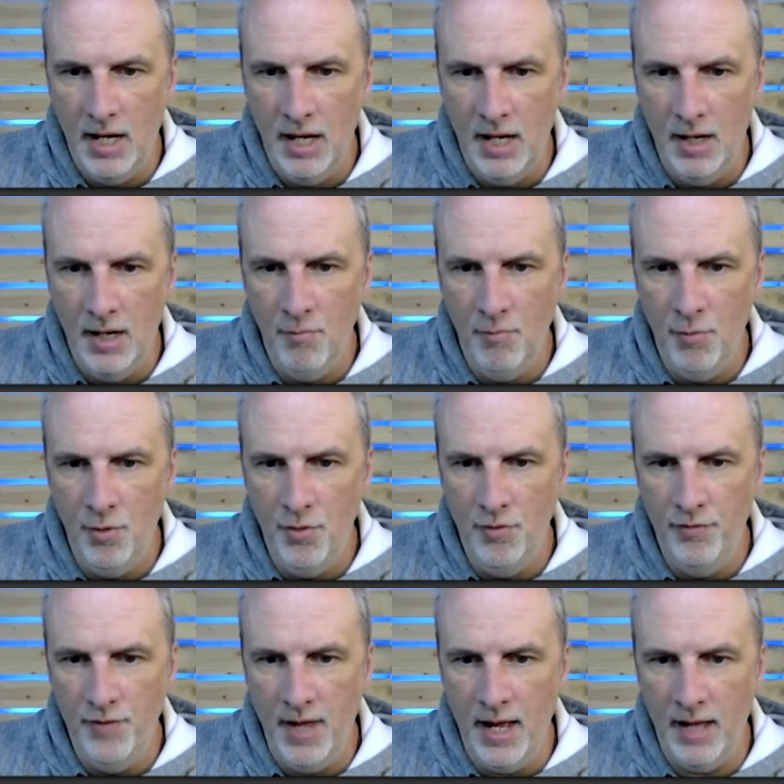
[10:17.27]
and
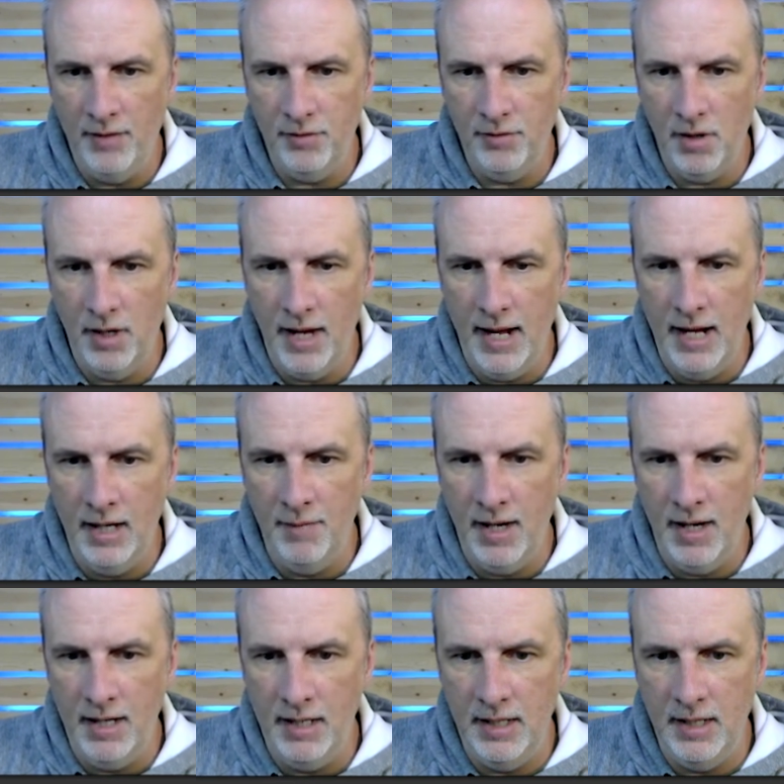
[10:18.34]
move that, start
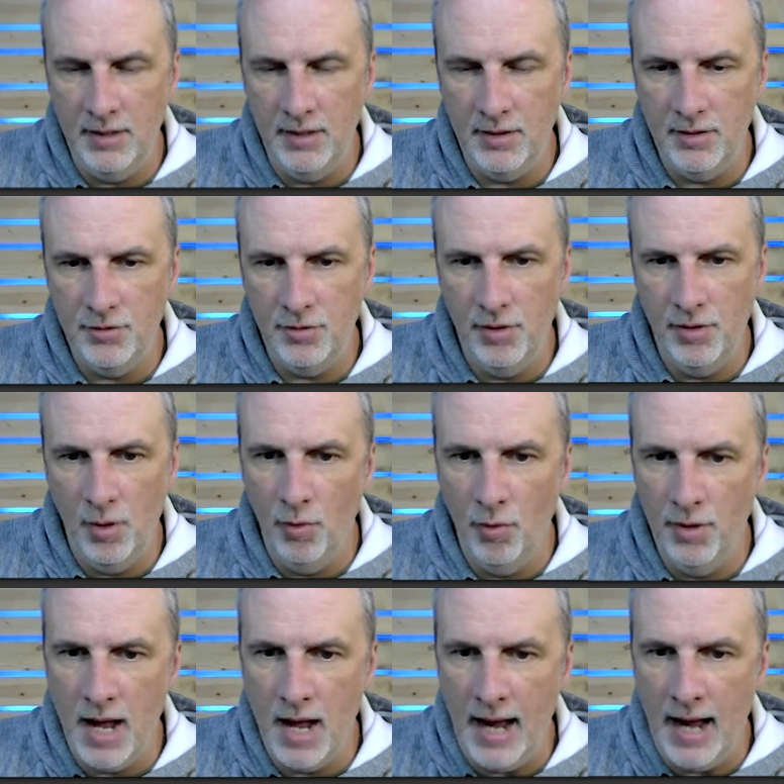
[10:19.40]
animating it so that
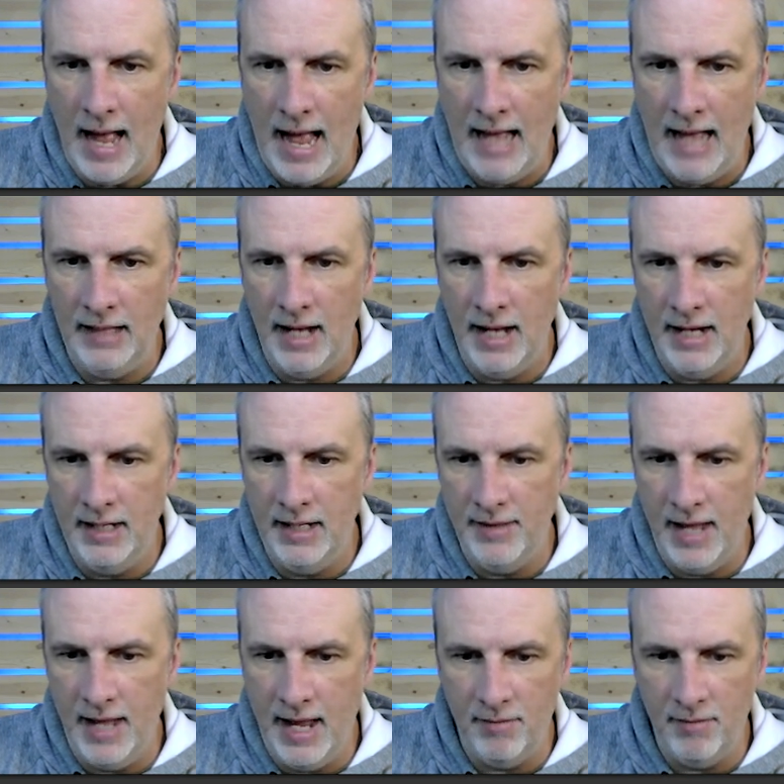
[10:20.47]
we're not
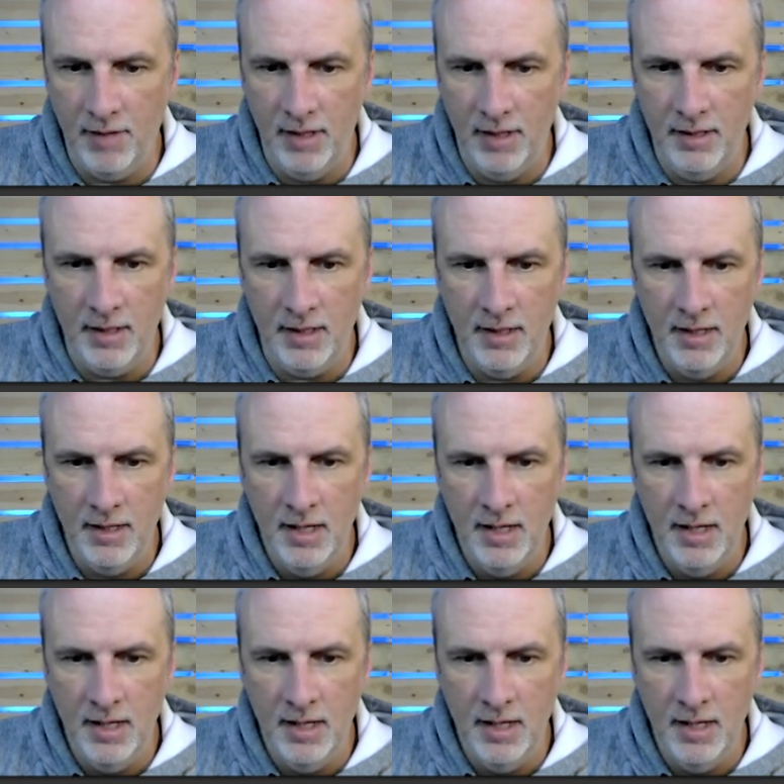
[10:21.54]
highlighting that right there.